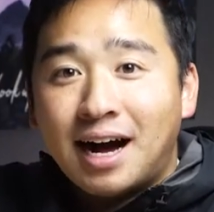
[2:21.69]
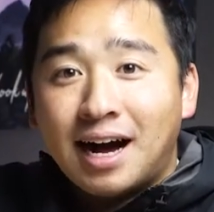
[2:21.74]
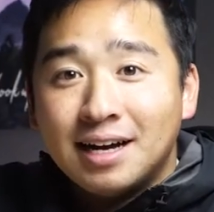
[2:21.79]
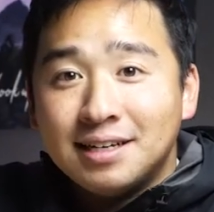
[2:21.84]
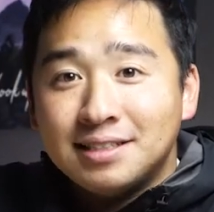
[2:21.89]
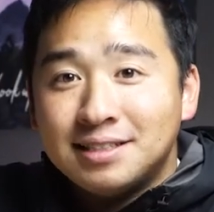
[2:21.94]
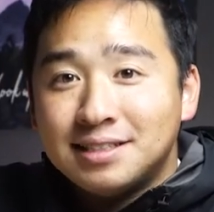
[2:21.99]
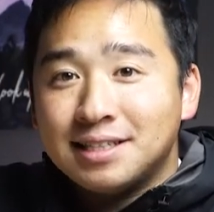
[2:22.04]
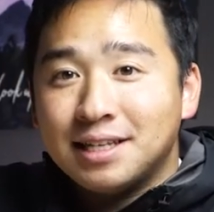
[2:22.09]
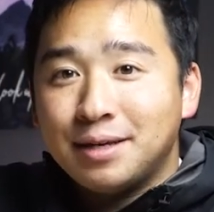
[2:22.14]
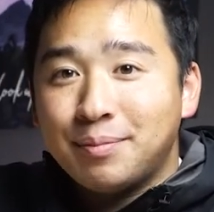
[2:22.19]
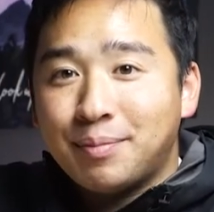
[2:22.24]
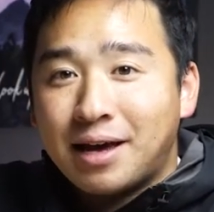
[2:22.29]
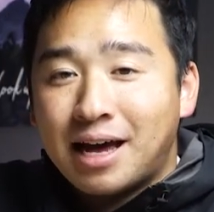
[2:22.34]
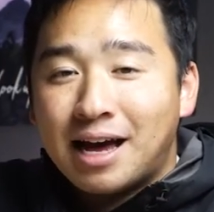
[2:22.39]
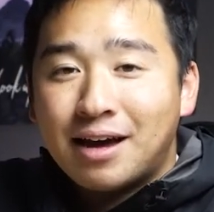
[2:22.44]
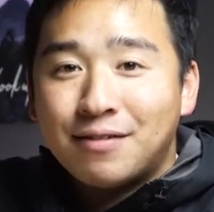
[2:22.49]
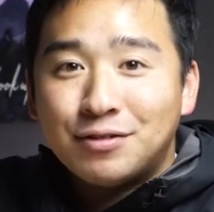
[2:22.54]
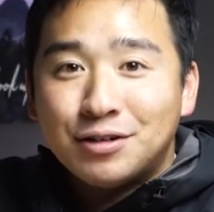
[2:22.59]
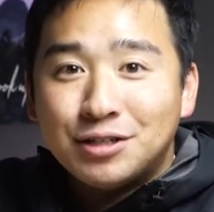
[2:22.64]
I sleep
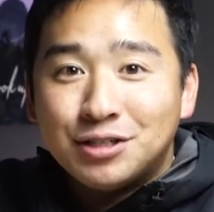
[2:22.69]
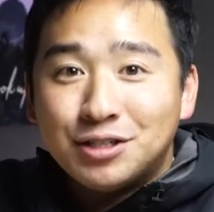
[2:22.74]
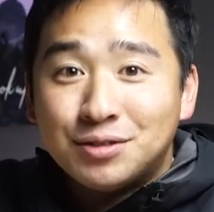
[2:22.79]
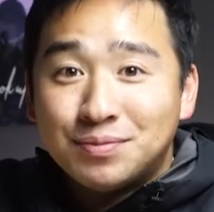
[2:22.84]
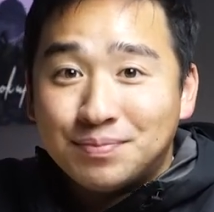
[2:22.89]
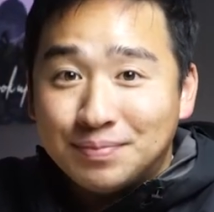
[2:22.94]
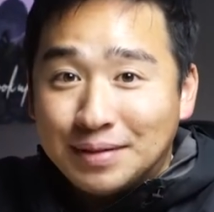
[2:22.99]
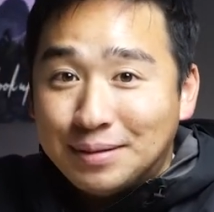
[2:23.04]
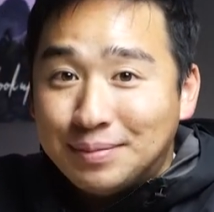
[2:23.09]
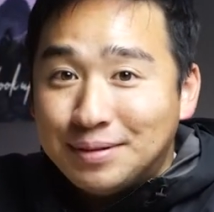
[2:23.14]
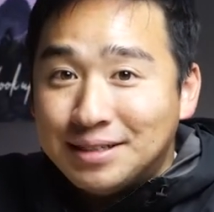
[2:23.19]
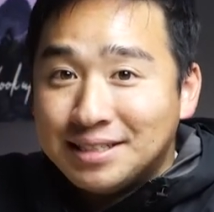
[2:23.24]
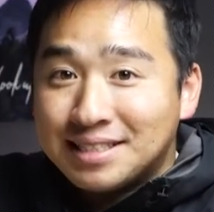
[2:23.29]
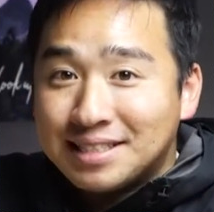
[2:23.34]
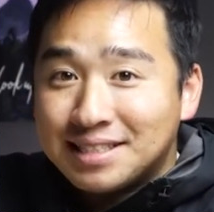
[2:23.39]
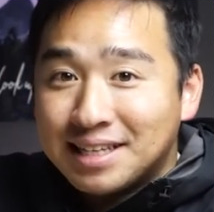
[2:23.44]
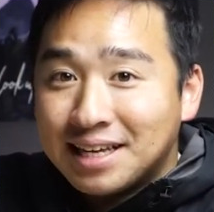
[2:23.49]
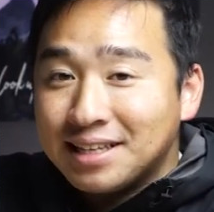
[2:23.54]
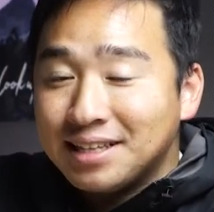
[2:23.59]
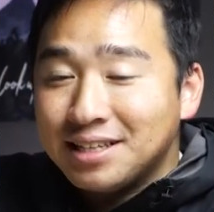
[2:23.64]
average, maybe
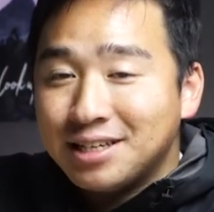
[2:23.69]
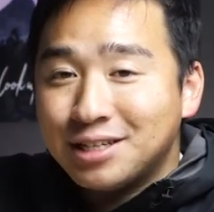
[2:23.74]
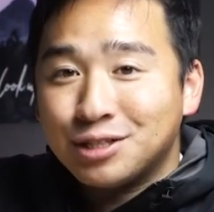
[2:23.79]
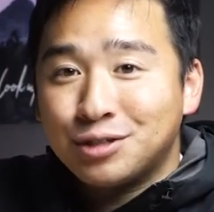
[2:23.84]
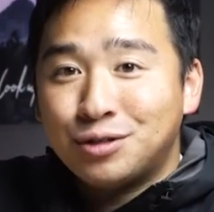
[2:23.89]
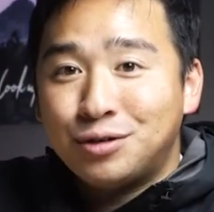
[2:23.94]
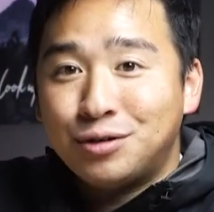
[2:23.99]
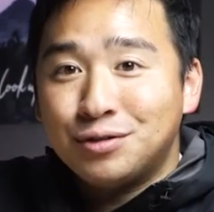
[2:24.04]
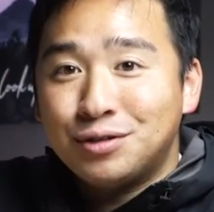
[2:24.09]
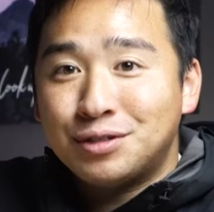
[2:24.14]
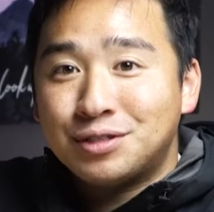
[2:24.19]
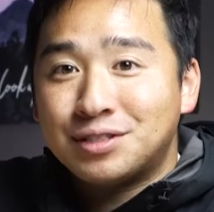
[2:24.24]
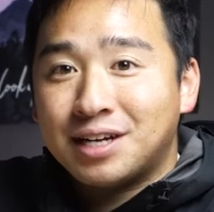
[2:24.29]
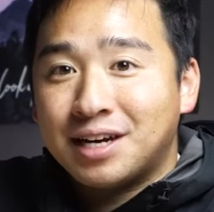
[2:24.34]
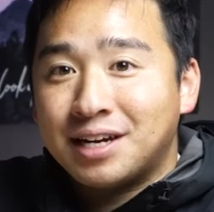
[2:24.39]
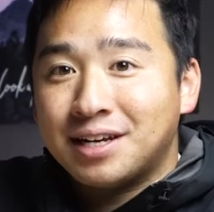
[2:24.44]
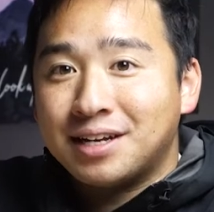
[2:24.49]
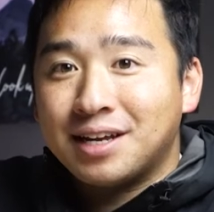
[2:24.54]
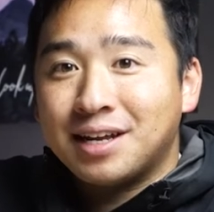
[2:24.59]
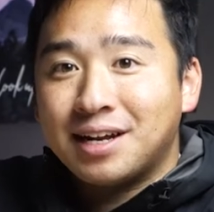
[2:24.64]
slightly on the colder
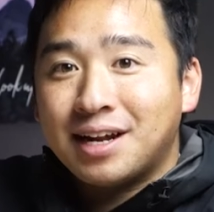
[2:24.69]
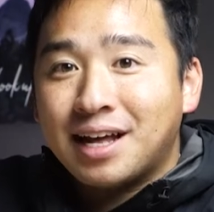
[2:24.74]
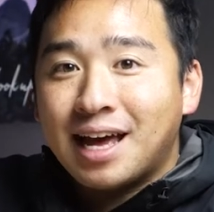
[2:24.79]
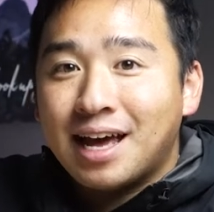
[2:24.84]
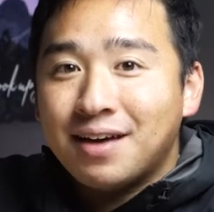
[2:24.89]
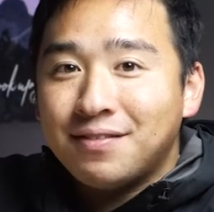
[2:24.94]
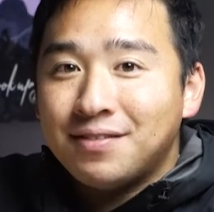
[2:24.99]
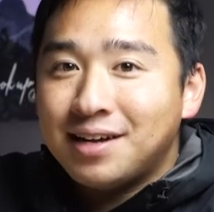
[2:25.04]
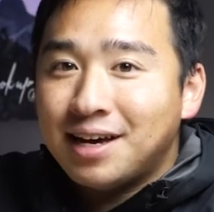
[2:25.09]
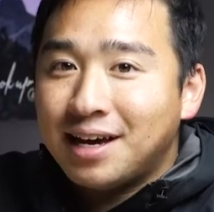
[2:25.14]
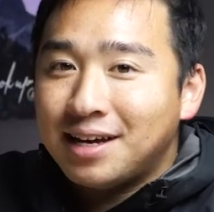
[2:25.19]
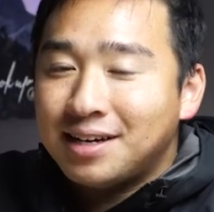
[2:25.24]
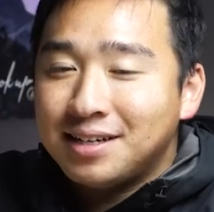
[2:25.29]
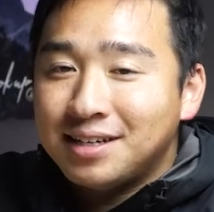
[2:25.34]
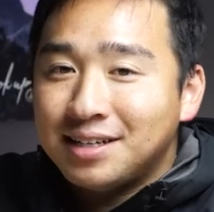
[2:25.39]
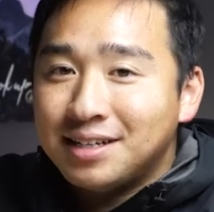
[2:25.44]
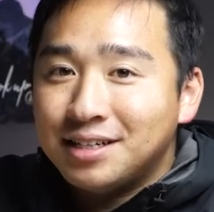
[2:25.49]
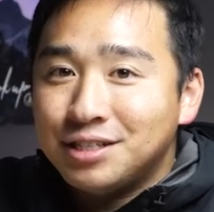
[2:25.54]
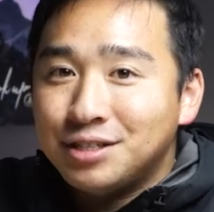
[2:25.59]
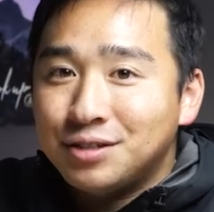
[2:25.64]
side, and I haven't had
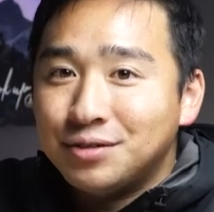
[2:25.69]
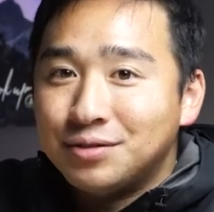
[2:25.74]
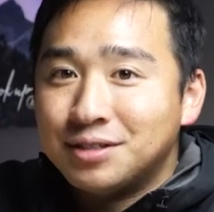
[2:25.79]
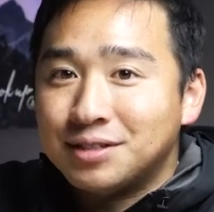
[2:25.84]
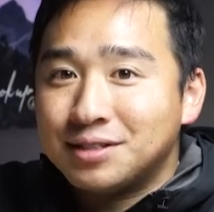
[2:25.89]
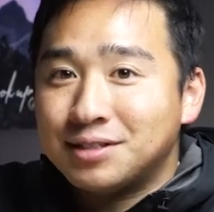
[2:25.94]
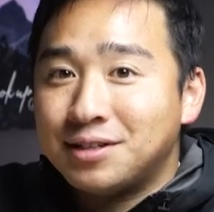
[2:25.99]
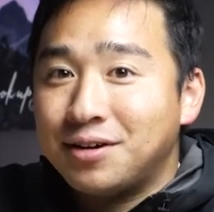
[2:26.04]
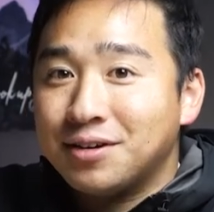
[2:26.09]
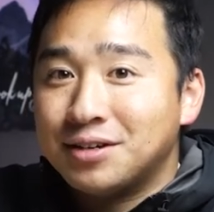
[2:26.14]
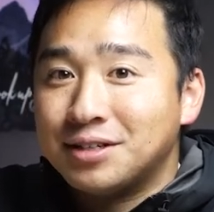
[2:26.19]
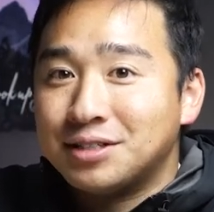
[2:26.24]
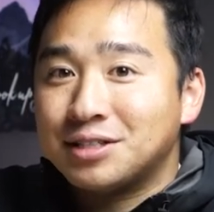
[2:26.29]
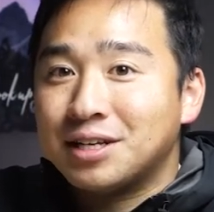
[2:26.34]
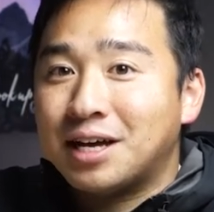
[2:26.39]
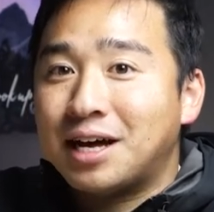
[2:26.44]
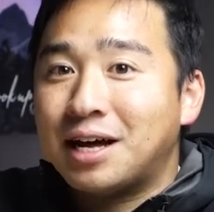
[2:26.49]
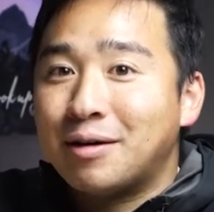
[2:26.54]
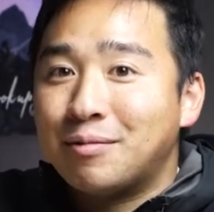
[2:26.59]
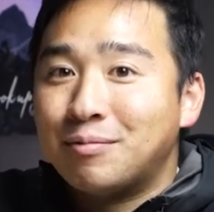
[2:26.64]
any issues as long
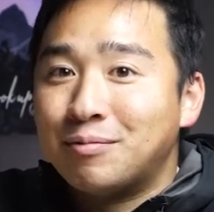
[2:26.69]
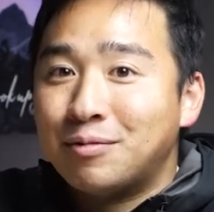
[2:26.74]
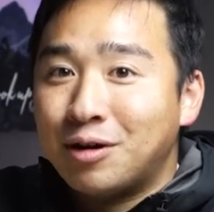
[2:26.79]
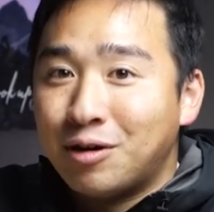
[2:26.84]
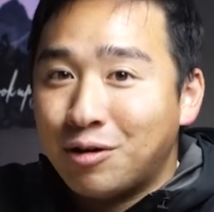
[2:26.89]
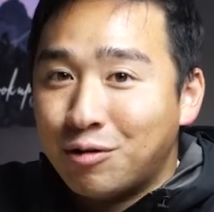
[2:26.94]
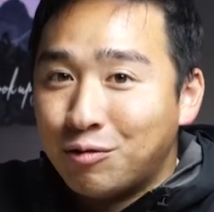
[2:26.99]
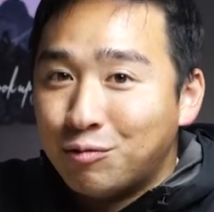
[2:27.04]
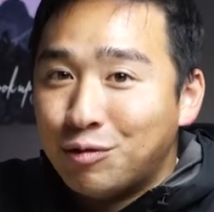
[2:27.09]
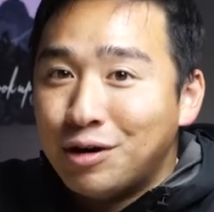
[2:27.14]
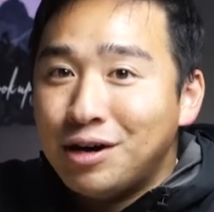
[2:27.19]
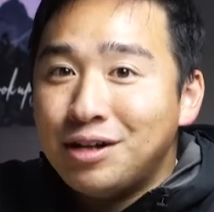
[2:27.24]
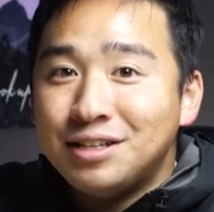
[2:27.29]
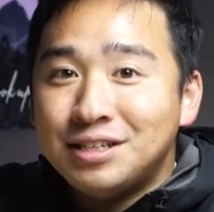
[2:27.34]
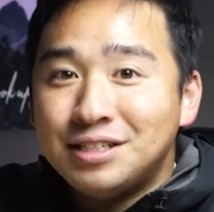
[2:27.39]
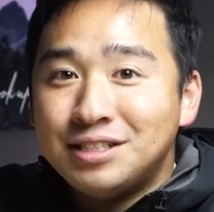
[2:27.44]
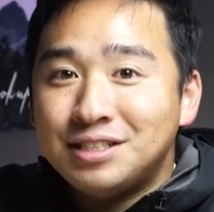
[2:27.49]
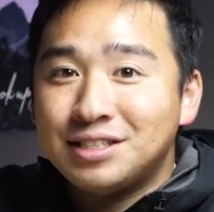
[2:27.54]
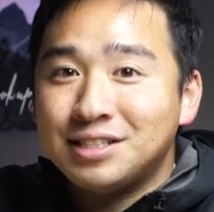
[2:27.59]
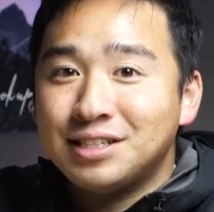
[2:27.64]
as I'm
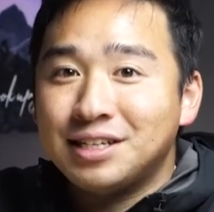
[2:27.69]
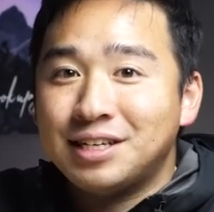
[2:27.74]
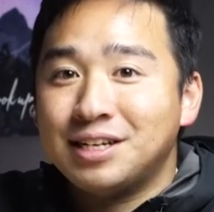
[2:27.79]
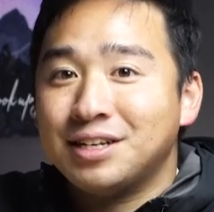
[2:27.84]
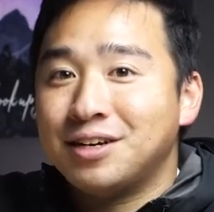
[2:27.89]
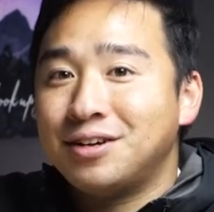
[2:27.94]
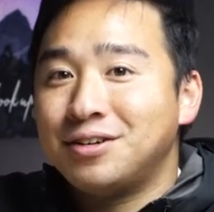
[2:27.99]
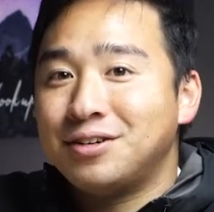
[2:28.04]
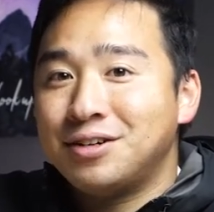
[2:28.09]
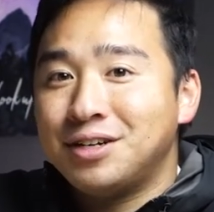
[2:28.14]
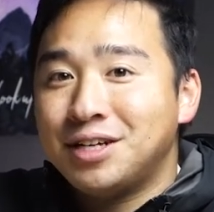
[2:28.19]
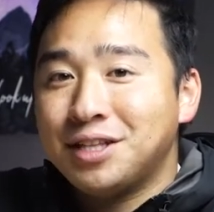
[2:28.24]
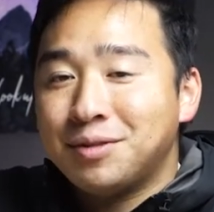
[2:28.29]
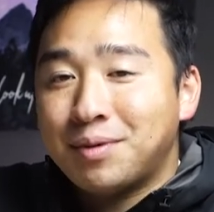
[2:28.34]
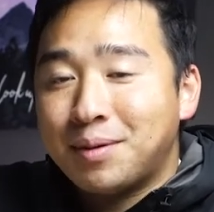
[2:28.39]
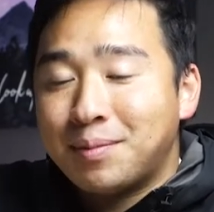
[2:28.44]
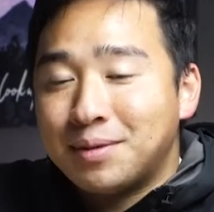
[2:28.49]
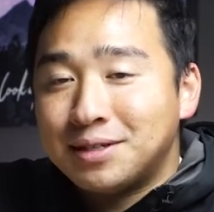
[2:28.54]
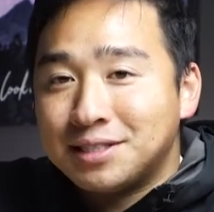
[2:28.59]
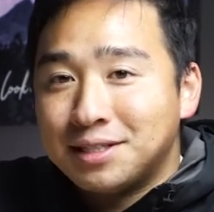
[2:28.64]
well insulated underneath
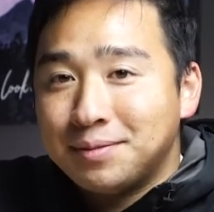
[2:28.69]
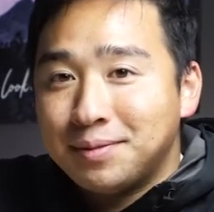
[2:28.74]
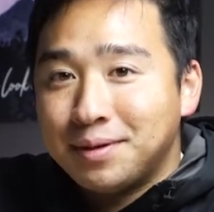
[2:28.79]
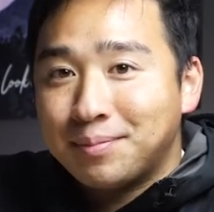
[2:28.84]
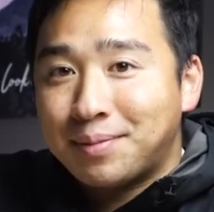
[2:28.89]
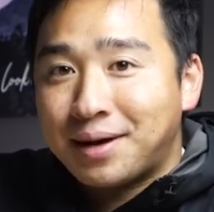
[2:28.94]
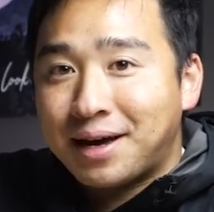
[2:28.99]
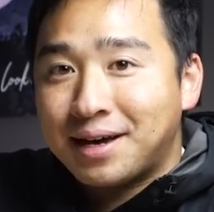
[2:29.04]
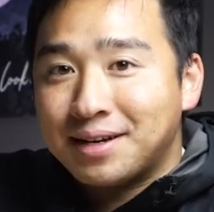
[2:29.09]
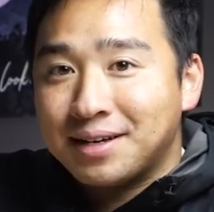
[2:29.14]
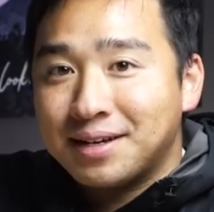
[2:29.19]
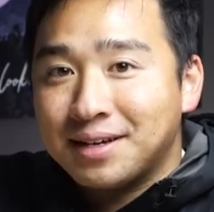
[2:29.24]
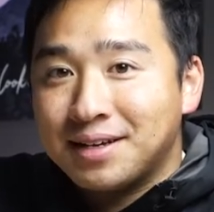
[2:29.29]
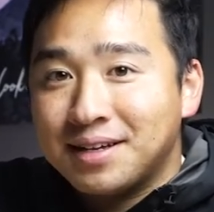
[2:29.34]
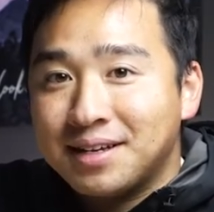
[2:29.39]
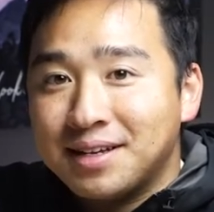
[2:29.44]
by my sleeping pad.